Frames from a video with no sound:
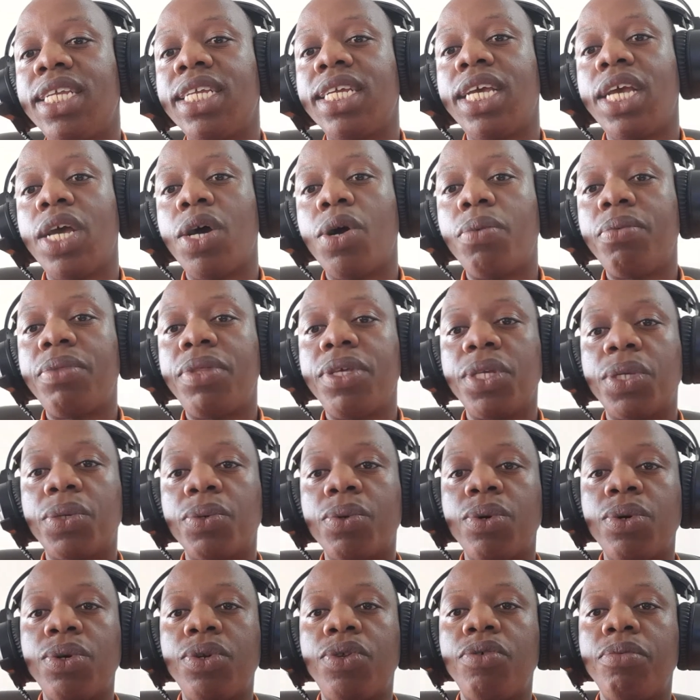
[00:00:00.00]
help this
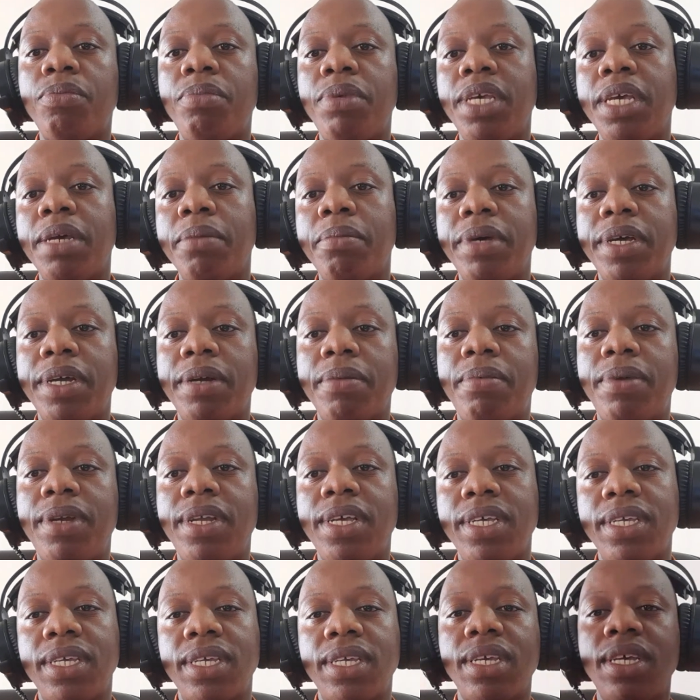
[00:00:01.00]
world to be a better
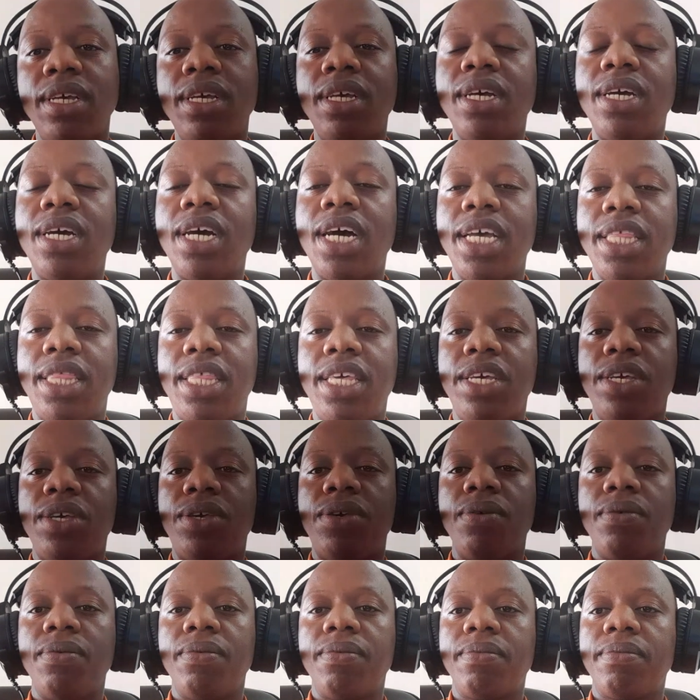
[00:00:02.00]
place. I thank
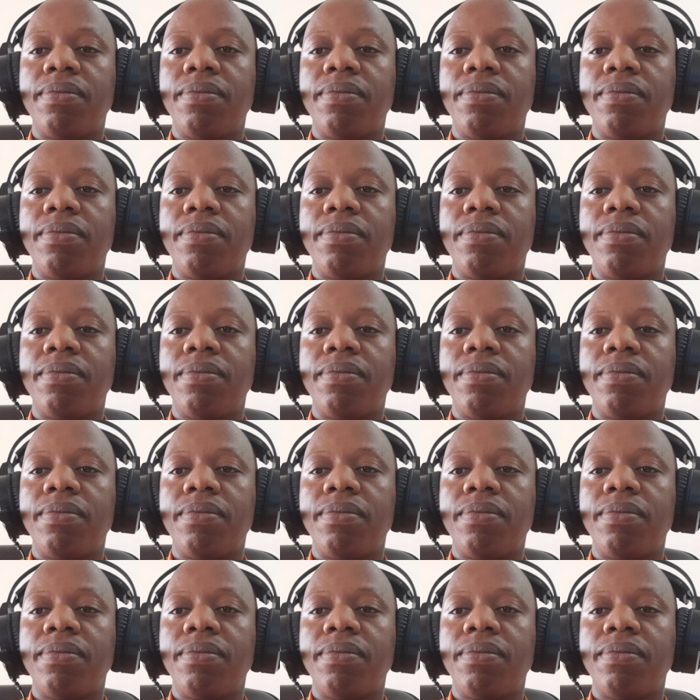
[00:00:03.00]
you.